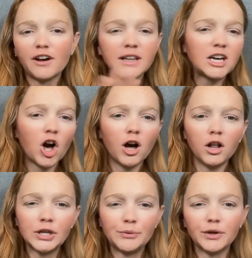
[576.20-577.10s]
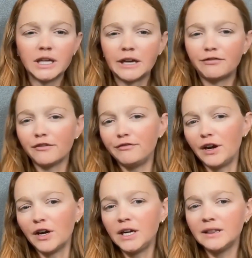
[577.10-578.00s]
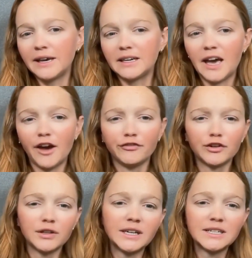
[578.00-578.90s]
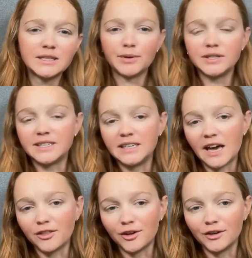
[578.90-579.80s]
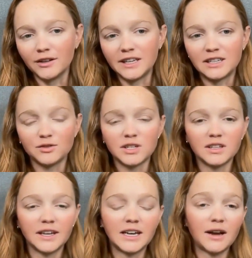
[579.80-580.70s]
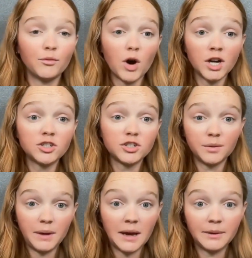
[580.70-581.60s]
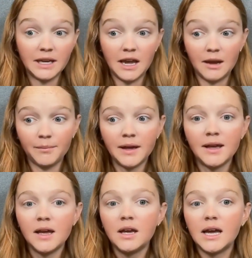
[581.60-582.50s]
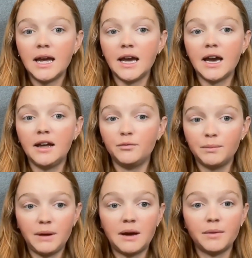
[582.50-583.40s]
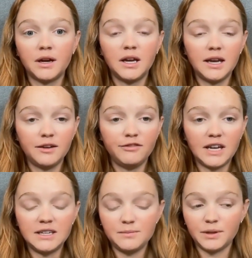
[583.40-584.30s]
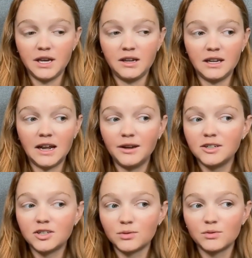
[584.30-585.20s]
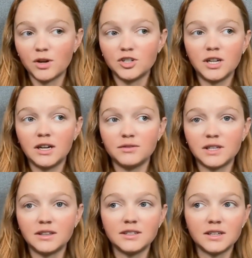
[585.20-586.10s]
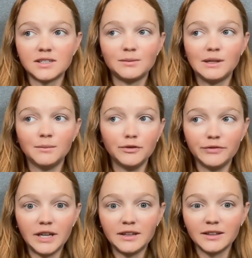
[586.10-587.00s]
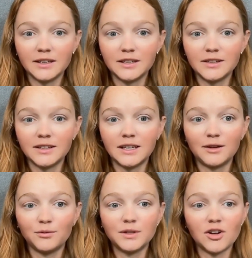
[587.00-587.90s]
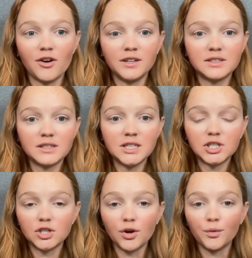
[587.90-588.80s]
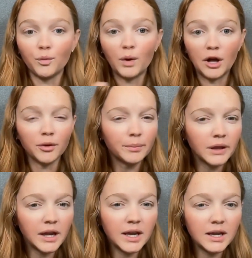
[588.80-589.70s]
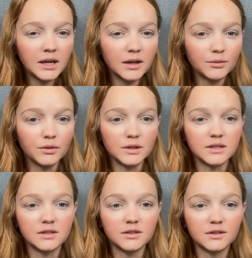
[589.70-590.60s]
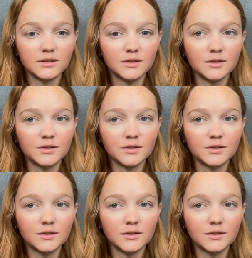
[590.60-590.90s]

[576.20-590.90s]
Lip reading: felt like Hollywood. Like it felt very like effortless, put together. Like there's like I watched the Bama game and when Bama and Vandy played, and I just was watching it and I was like, this has to be a movie. Like that, like it was honestly so well played. It was